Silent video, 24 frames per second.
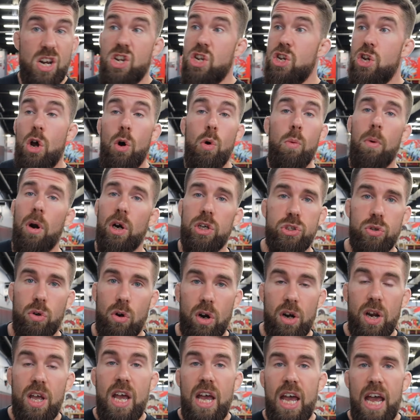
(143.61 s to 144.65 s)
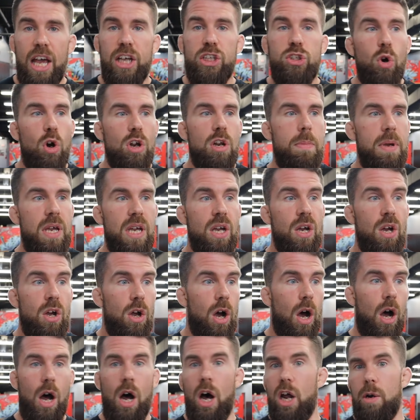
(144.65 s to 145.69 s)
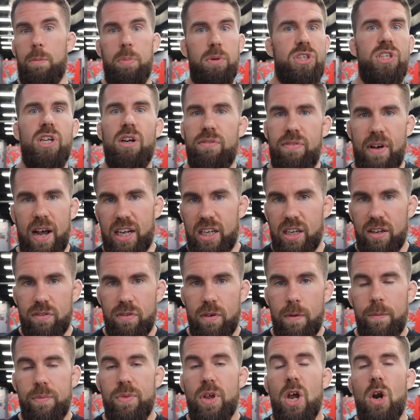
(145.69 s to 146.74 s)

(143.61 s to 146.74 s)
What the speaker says: No martial art is going to be 100% effective.